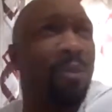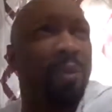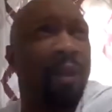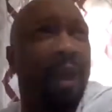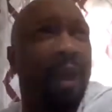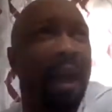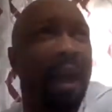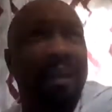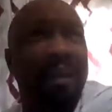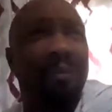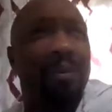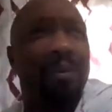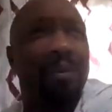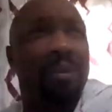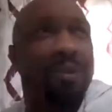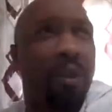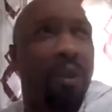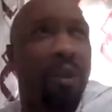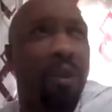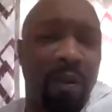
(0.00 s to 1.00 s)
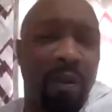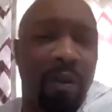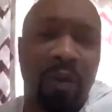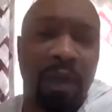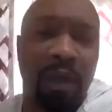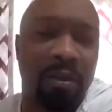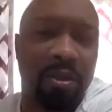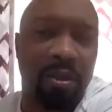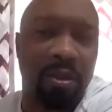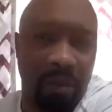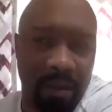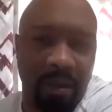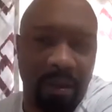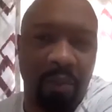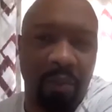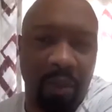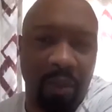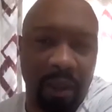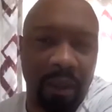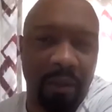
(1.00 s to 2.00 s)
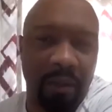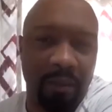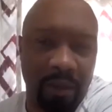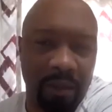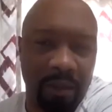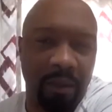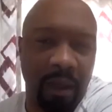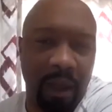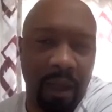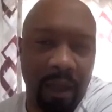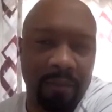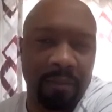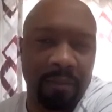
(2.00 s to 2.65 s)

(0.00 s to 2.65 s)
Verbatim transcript: I think I want to start my own radio show at some point. I want to do that.